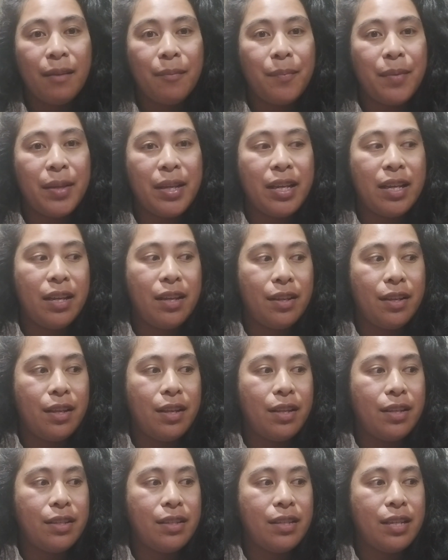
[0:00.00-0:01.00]

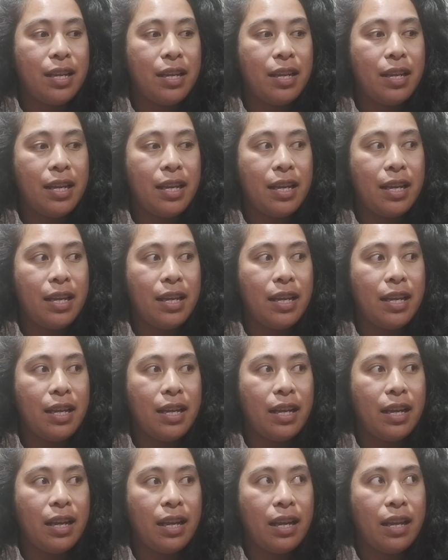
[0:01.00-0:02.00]
because
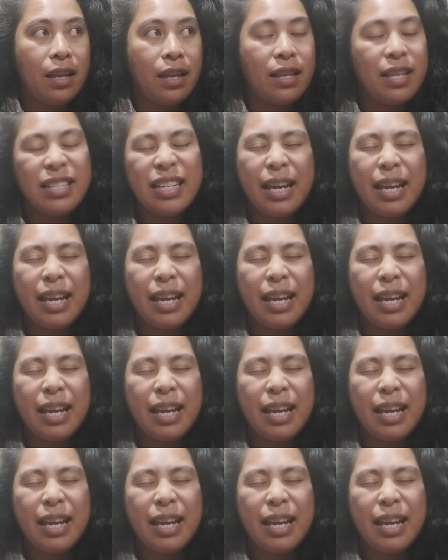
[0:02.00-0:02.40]
there's